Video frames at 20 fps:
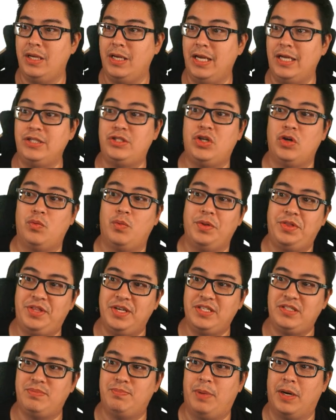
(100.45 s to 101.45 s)
And so with
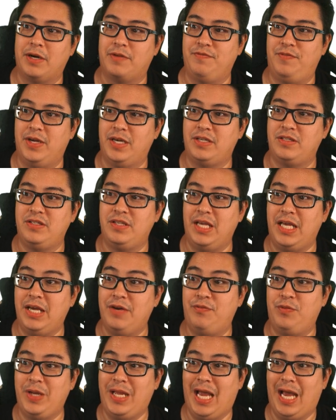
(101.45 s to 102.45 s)
this bug fix,
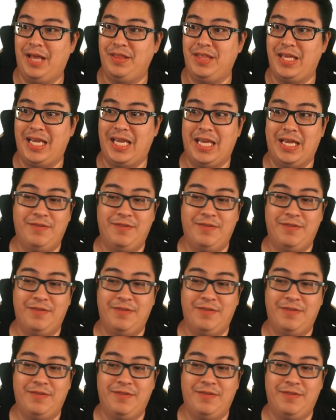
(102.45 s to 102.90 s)
if we had the